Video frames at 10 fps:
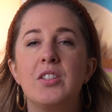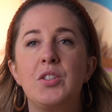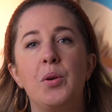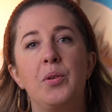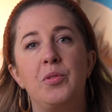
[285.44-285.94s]

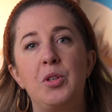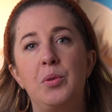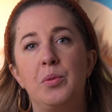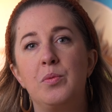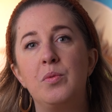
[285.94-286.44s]
So if
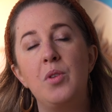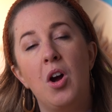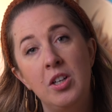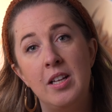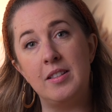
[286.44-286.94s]
you
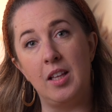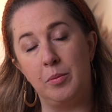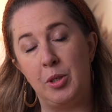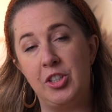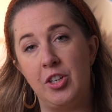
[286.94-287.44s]
aren't at
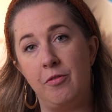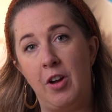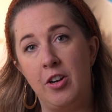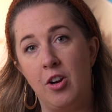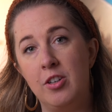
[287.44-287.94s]
Celebration of
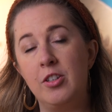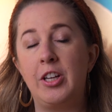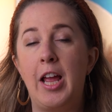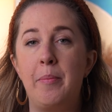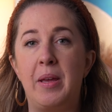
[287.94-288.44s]
Fine Art,
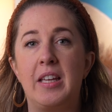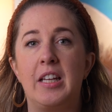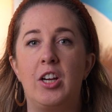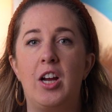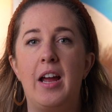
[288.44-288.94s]
can't make it
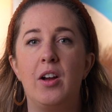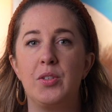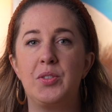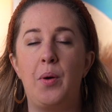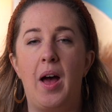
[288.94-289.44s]
here, I
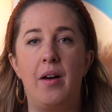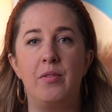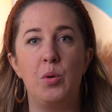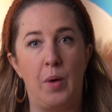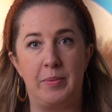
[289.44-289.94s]
also have
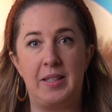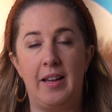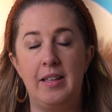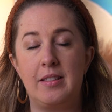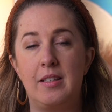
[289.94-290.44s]
a
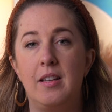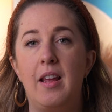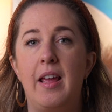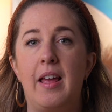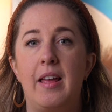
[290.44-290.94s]
website,
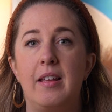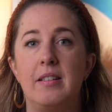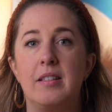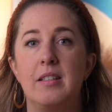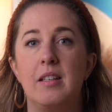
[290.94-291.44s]

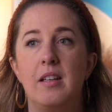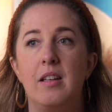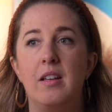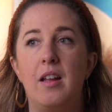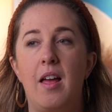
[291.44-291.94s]
and
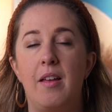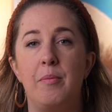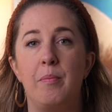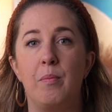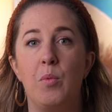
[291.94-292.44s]

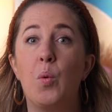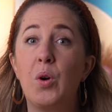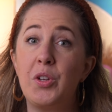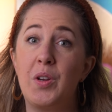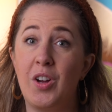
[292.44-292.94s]
or
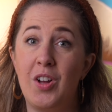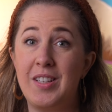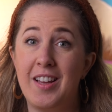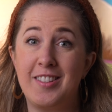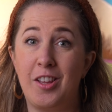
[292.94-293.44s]
you can
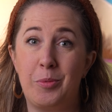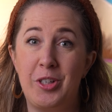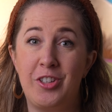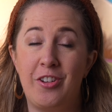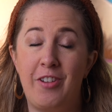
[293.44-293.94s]
contact
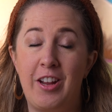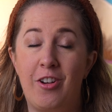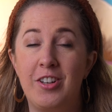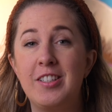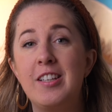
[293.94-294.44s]
Celebration of Fine
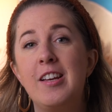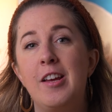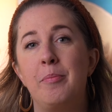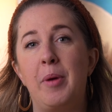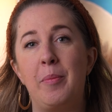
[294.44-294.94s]
Art,
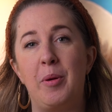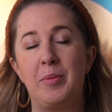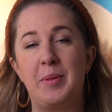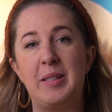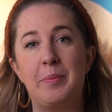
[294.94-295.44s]
but my
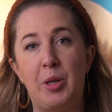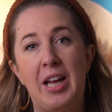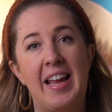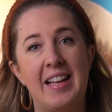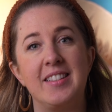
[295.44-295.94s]
website's
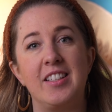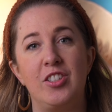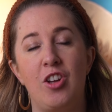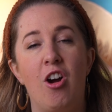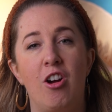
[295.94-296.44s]

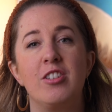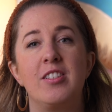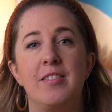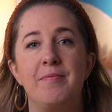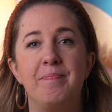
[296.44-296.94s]
brithansen.art.
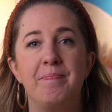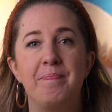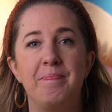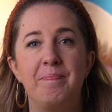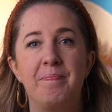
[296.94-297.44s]

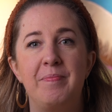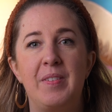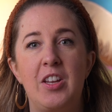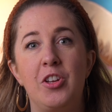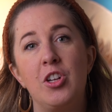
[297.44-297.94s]

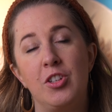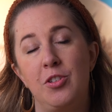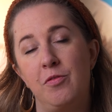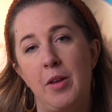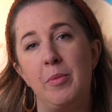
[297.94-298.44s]
And you can
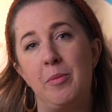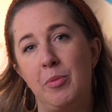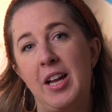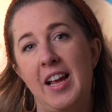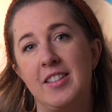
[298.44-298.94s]
also find me at
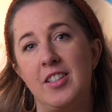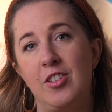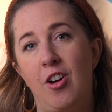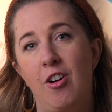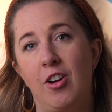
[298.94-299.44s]

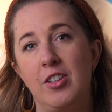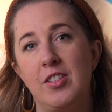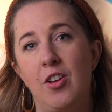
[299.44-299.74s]
brithansen.art